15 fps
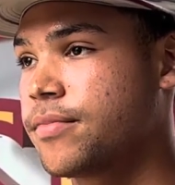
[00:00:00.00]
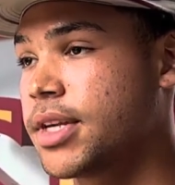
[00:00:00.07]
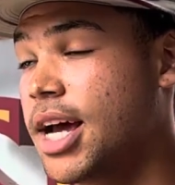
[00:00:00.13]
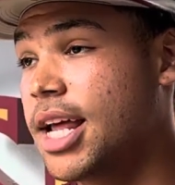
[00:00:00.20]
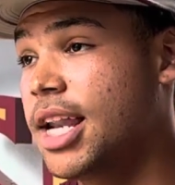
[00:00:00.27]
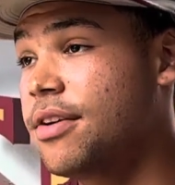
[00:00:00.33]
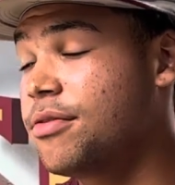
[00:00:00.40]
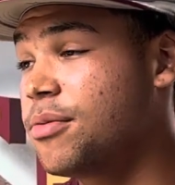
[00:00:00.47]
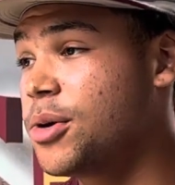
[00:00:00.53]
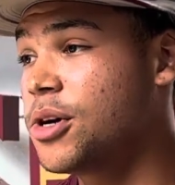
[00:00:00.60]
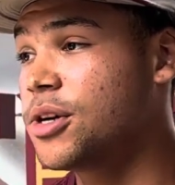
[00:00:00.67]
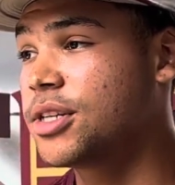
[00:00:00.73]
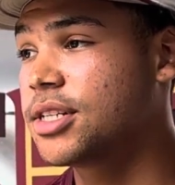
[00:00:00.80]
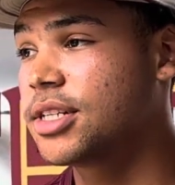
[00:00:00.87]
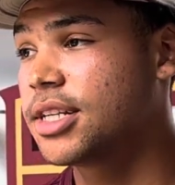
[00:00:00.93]
I love them
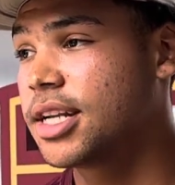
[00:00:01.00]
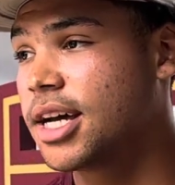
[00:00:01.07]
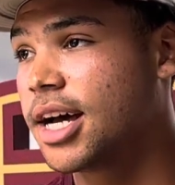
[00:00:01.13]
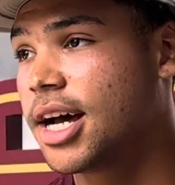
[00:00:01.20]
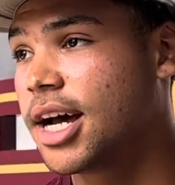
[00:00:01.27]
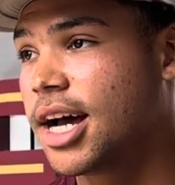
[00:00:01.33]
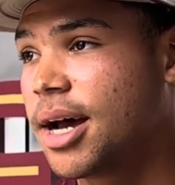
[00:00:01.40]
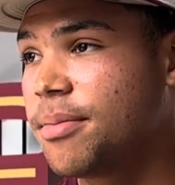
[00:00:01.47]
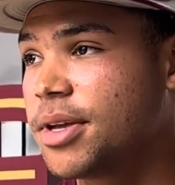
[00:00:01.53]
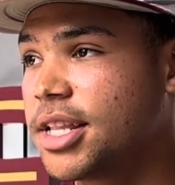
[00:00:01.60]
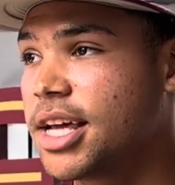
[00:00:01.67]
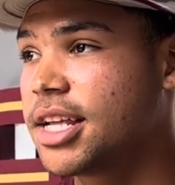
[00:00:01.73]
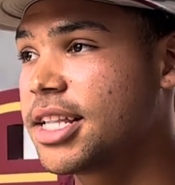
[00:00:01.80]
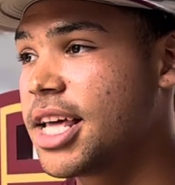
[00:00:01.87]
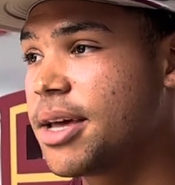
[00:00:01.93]
all. I mean,
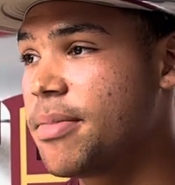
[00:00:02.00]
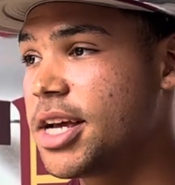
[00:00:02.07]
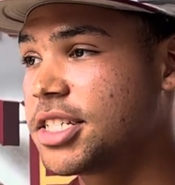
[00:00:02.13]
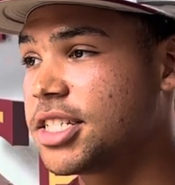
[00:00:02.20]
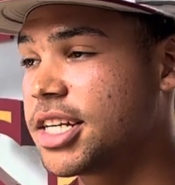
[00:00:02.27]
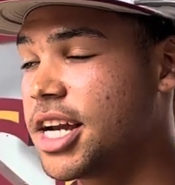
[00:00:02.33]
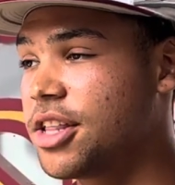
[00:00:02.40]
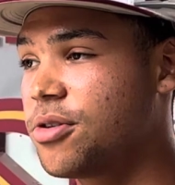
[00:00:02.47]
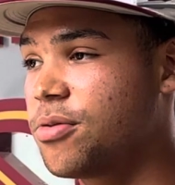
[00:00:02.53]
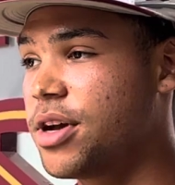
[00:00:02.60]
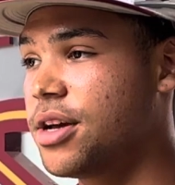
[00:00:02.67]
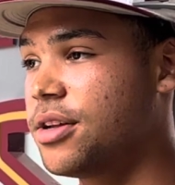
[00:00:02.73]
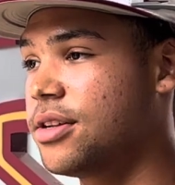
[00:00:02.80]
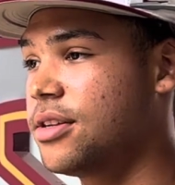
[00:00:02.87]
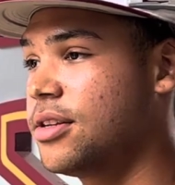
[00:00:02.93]
they mesh together well.